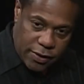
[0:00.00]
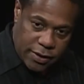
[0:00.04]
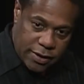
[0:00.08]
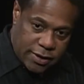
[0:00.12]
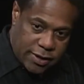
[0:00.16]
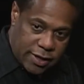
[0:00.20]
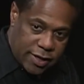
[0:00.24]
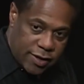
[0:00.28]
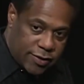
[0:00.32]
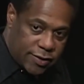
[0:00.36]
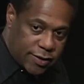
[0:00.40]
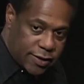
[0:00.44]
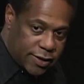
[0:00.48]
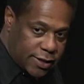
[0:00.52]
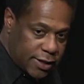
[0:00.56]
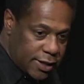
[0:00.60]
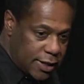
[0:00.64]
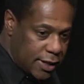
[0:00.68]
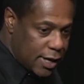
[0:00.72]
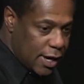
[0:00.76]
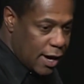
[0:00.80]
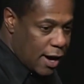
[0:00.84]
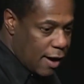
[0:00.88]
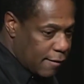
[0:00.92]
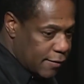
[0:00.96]

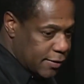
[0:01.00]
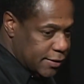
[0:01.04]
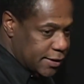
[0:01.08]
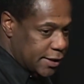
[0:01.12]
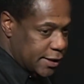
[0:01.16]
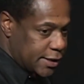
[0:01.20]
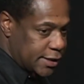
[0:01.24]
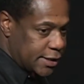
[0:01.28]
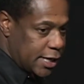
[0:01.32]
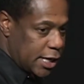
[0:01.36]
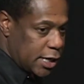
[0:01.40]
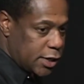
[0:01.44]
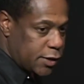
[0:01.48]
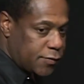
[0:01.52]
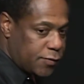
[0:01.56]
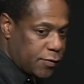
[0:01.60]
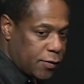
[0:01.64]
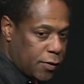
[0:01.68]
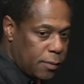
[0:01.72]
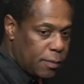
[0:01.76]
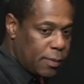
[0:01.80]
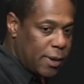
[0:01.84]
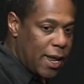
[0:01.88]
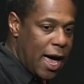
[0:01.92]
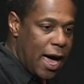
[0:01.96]
authenticity of a
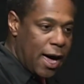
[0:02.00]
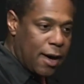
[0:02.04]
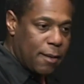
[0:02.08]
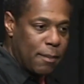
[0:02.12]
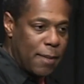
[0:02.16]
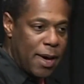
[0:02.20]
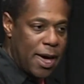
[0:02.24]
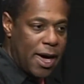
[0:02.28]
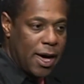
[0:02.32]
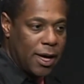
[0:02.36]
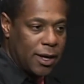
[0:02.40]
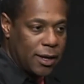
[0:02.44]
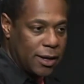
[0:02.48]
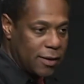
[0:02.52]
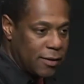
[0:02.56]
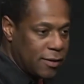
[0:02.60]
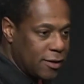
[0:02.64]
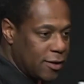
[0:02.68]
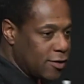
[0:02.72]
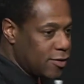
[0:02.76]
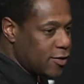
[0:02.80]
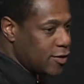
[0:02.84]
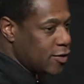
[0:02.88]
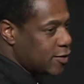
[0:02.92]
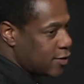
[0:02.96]
successful black male
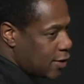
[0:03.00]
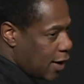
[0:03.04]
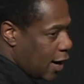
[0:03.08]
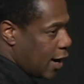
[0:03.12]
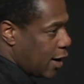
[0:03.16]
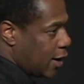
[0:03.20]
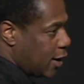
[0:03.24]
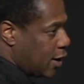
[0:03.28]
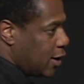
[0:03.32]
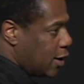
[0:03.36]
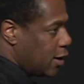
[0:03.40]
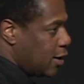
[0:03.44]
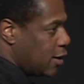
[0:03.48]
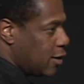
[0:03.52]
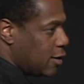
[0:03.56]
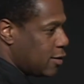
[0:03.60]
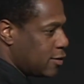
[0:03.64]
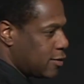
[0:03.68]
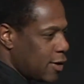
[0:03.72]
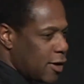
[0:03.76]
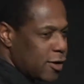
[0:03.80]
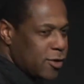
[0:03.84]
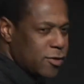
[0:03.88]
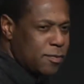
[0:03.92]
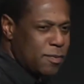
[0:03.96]
in this society
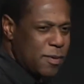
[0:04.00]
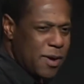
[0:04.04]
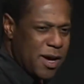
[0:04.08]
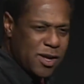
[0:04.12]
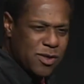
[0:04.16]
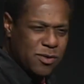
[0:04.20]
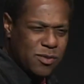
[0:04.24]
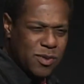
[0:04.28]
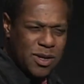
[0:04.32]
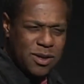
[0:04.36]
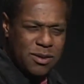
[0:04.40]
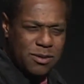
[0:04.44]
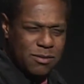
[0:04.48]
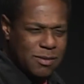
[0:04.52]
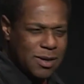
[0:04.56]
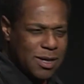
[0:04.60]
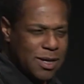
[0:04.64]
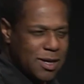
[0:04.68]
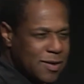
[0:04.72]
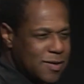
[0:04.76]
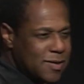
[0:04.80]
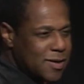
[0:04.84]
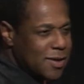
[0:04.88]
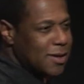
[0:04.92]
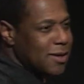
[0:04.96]
suspect? What,
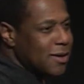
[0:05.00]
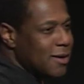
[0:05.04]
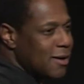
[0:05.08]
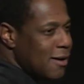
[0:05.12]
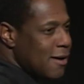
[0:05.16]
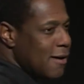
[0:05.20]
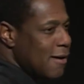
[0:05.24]
what is it?